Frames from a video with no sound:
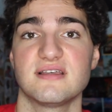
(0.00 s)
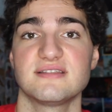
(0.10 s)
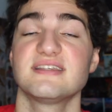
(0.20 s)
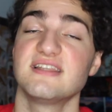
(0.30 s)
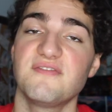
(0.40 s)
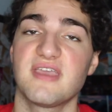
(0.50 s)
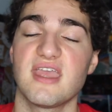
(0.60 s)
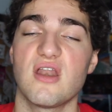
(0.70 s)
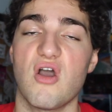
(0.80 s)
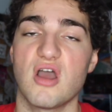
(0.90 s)

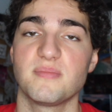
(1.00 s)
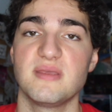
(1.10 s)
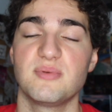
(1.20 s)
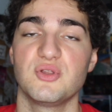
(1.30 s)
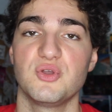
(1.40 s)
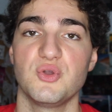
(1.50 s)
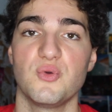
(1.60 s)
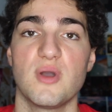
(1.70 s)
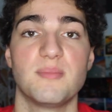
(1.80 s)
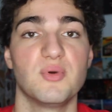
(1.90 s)
significant on people
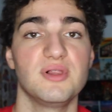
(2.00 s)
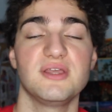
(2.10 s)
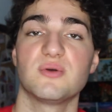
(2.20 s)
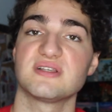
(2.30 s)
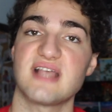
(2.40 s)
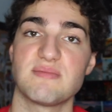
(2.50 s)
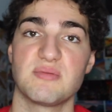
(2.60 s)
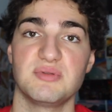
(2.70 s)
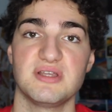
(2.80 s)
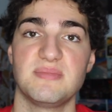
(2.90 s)
who bully or
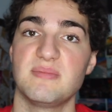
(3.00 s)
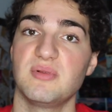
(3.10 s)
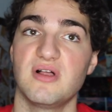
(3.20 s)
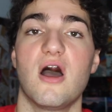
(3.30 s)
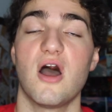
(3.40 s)
cyberbully people